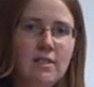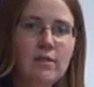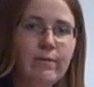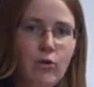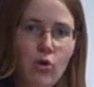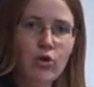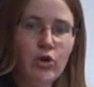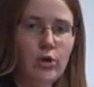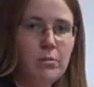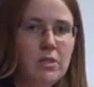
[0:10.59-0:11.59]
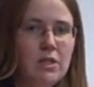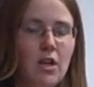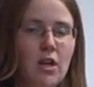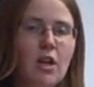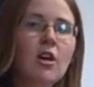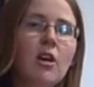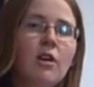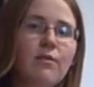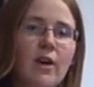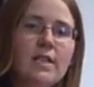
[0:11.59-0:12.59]
into 4 groups.
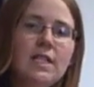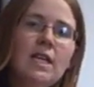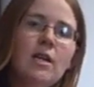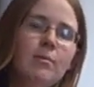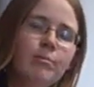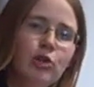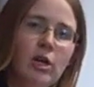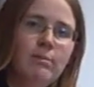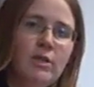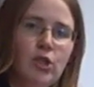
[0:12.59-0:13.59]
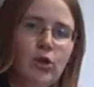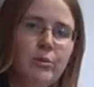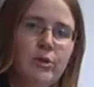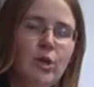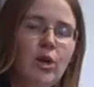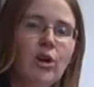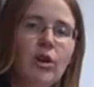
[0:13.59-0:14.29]
Firstly, primary jobs.